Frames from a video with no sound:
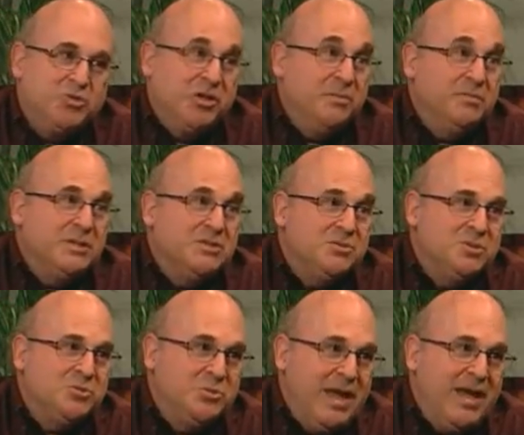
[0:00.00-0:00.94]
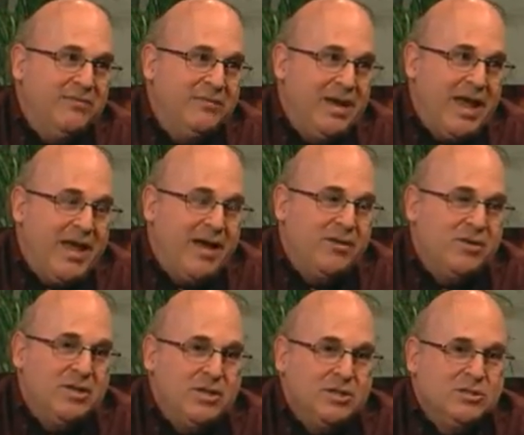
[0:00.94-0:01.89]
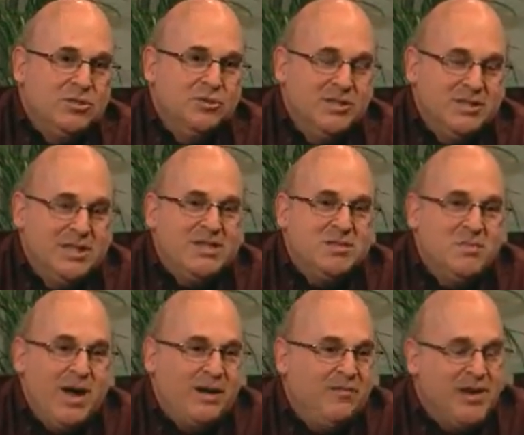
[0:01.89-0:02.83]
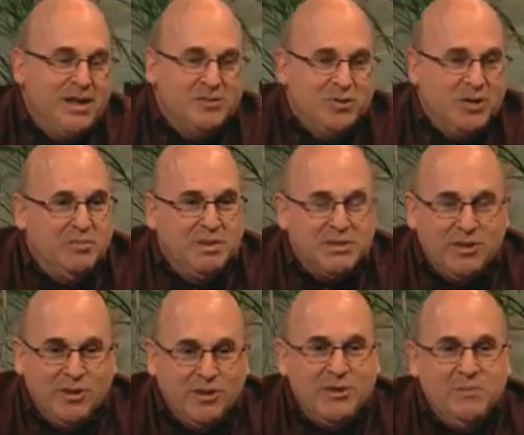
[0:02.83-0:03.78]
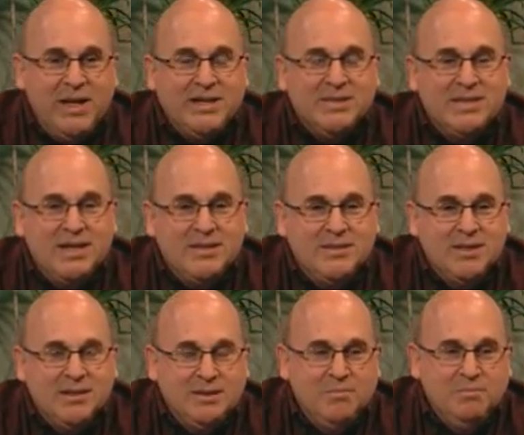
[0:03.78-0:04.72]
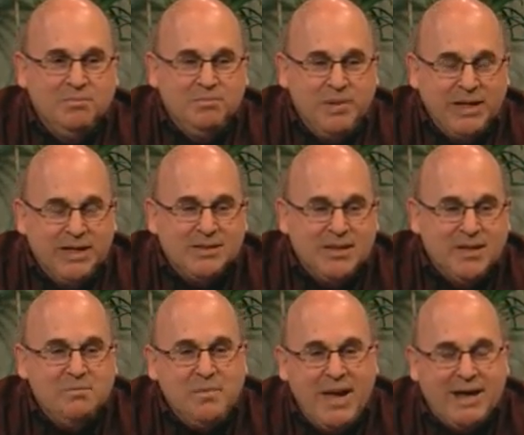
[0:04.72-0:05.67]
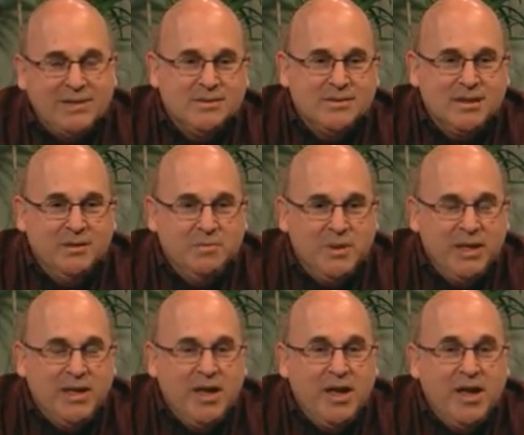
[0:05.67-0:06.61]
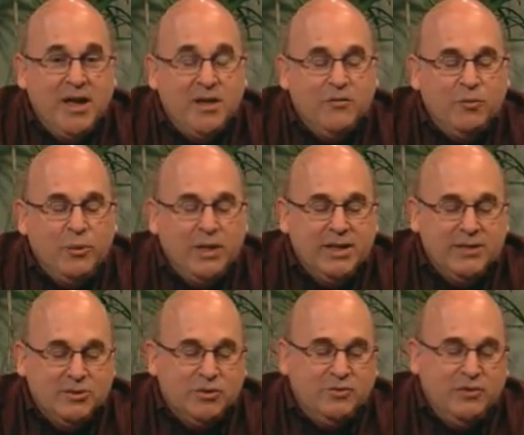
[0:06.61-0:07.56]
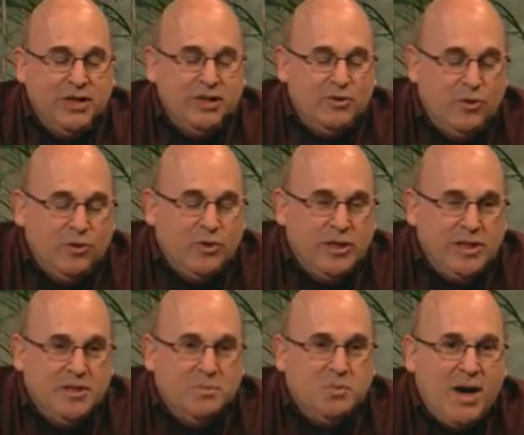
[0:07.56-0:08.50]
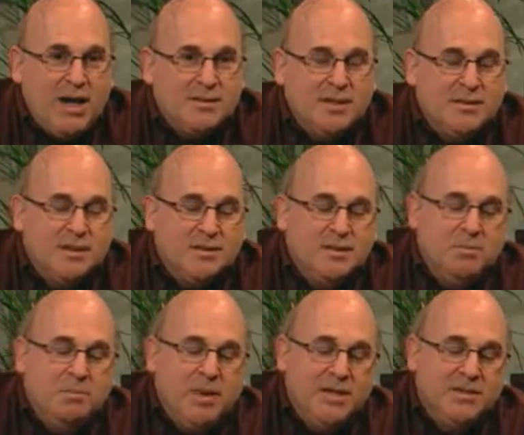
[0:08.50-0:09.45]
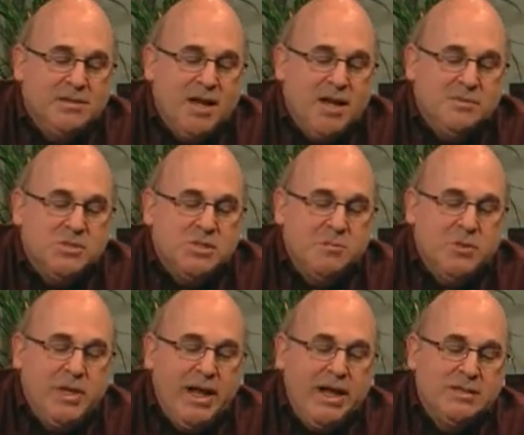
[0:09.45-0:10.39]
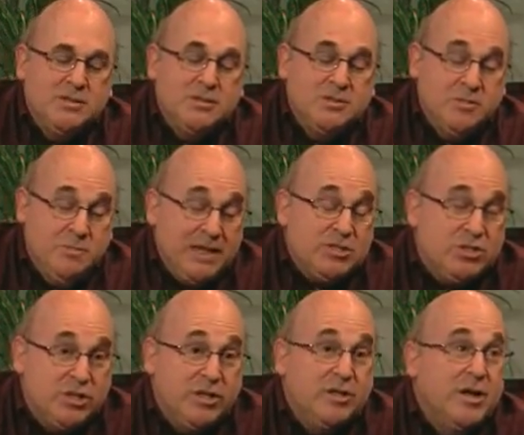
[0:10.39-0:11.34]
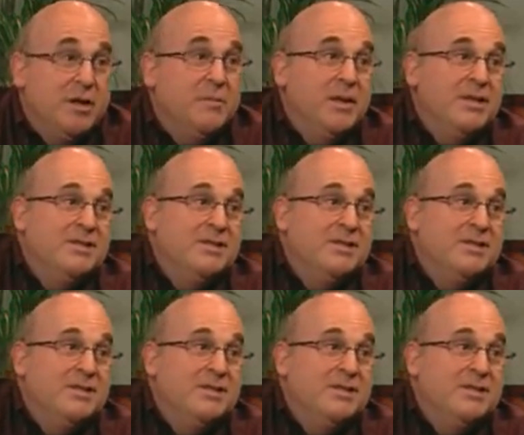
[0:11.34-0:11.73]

treatments, which we have now, mm-hmm. to disease modifying treatments, it only makes sense that the biggest impact is going to be if we intervene early in the process. And by the time someone has dementia, by the